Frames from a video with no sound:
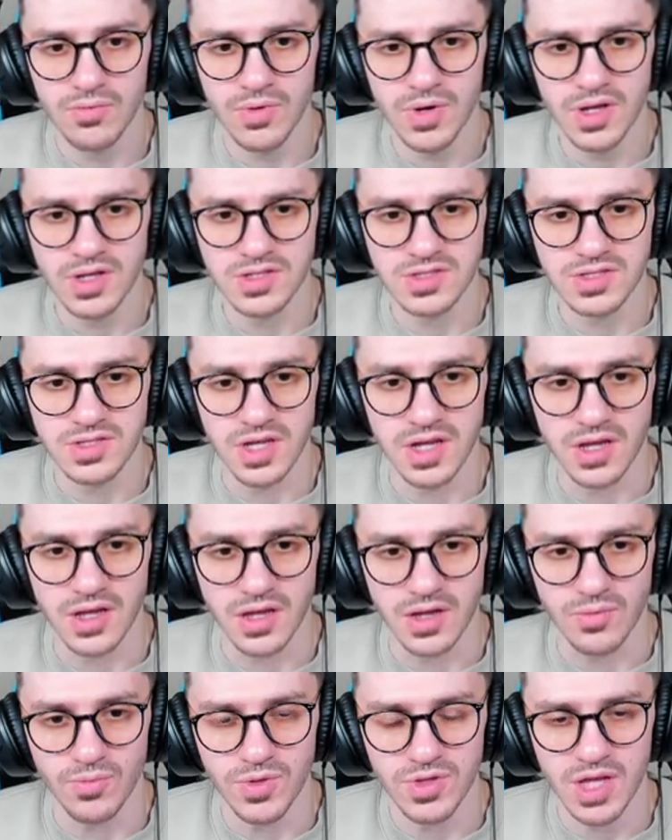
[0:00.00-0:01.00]
Wait a
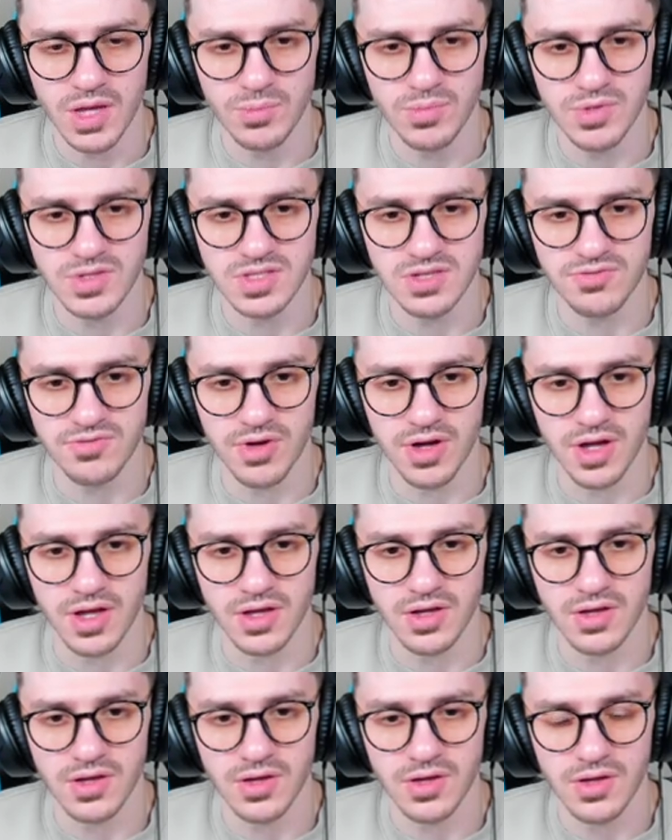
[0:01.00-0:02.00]
second, what happens if
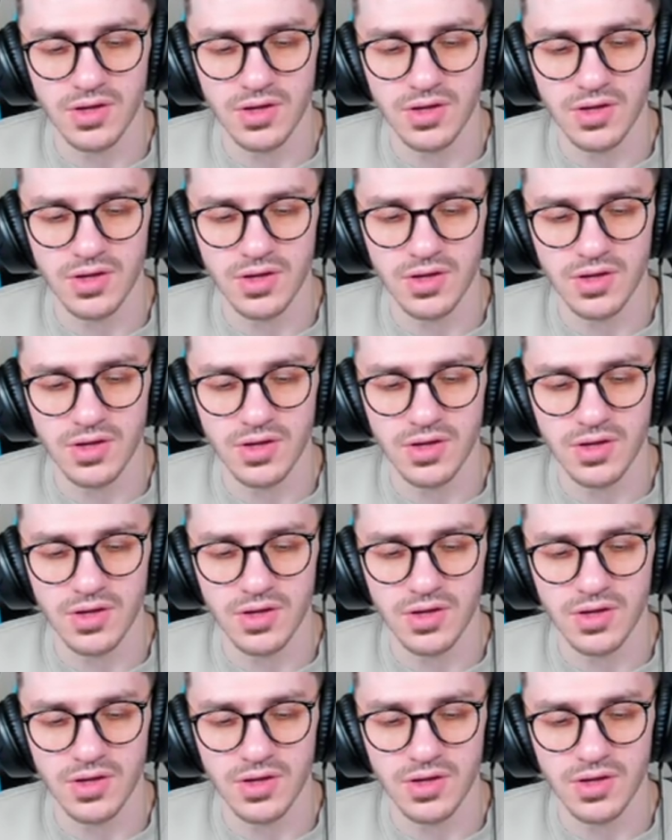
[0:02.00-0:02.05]
I...